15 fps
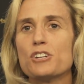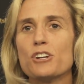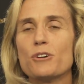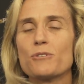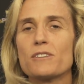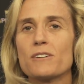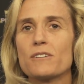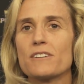You
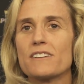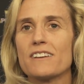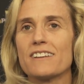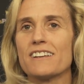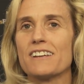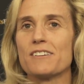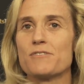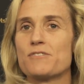know, there,
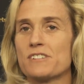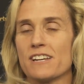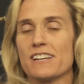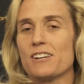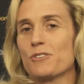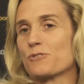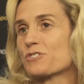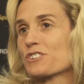
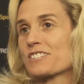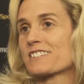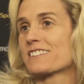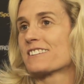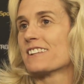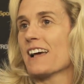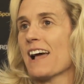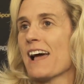you know, just
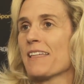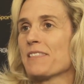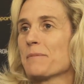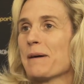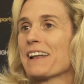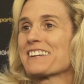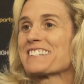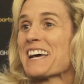the
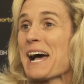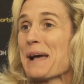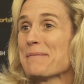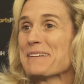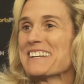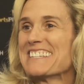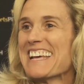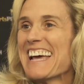amount of time
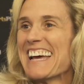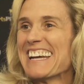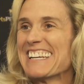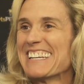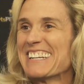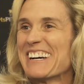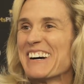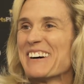in a
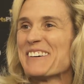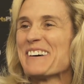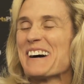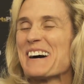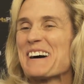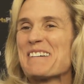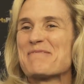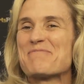day, you
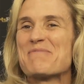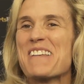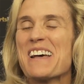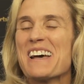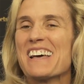know,